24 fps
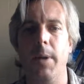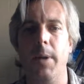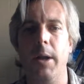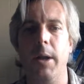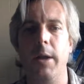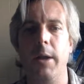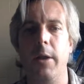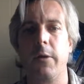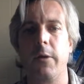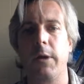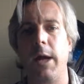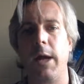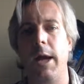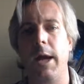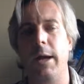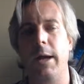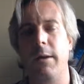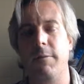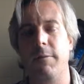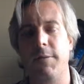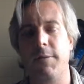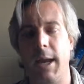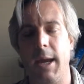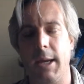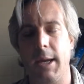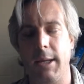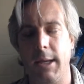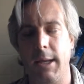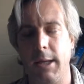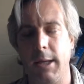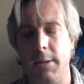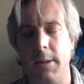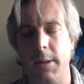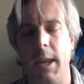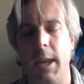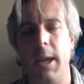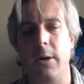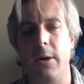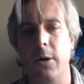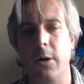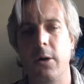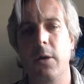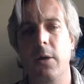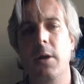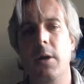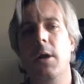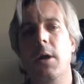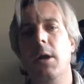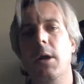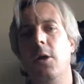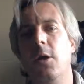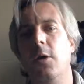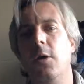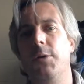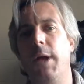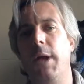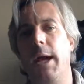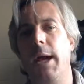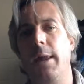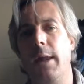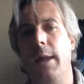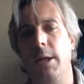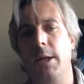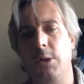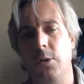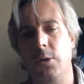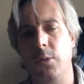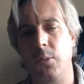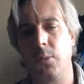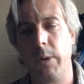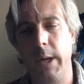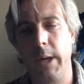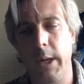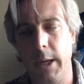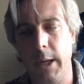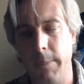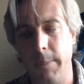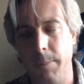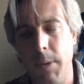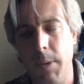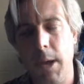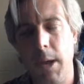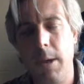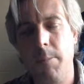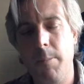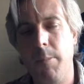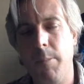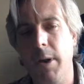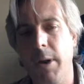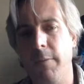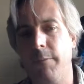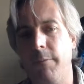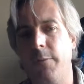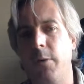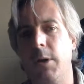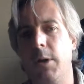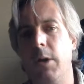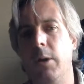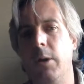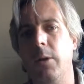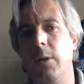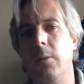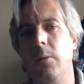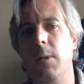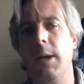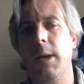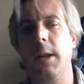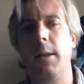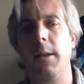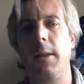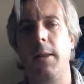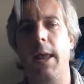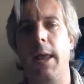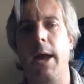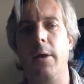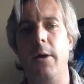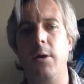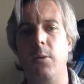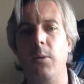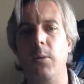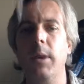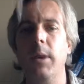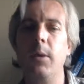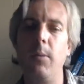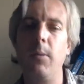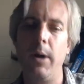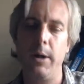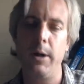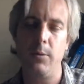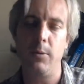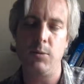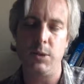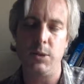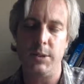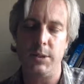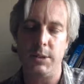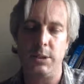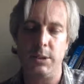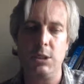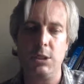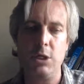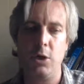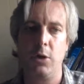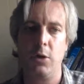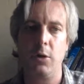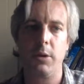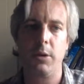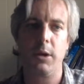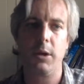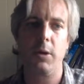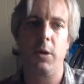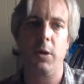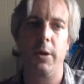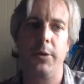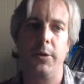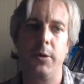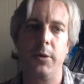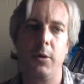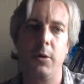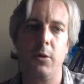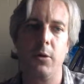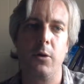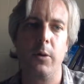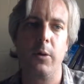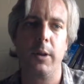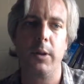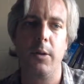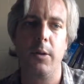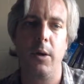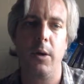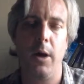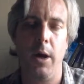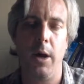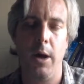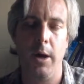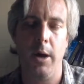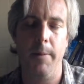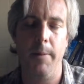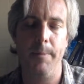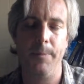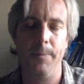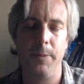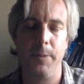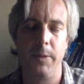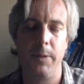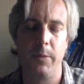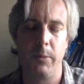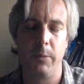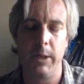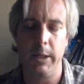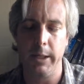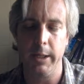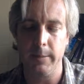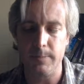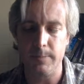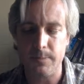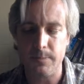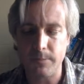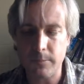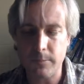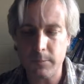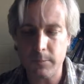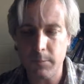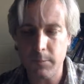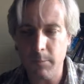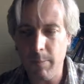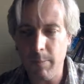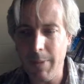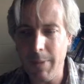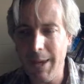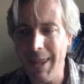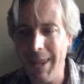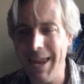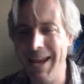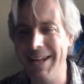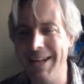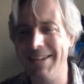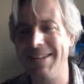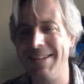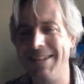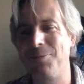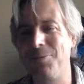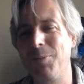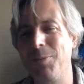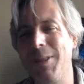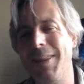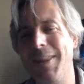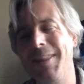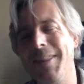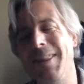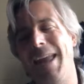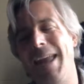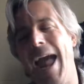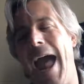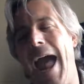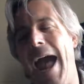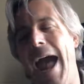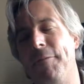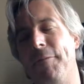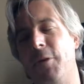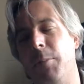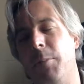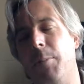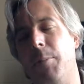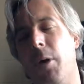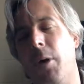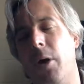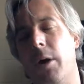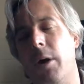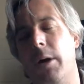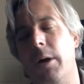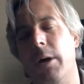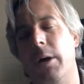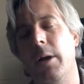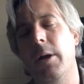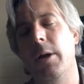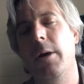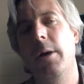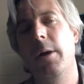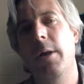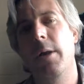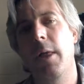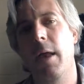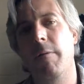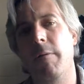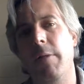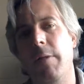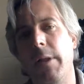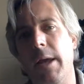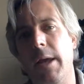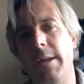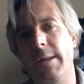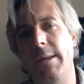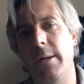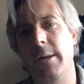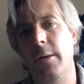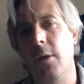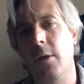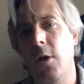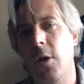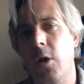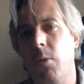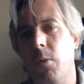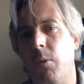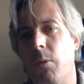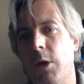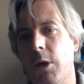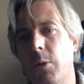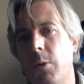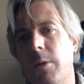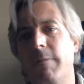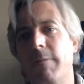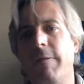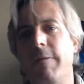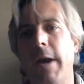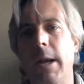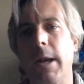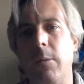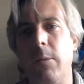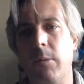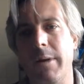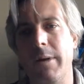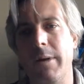another kind of technique later called dialogical reading. But for during the reading aloud, you really want to you're the author, you're doing the reading. And it's really the after part of the lesson where you invite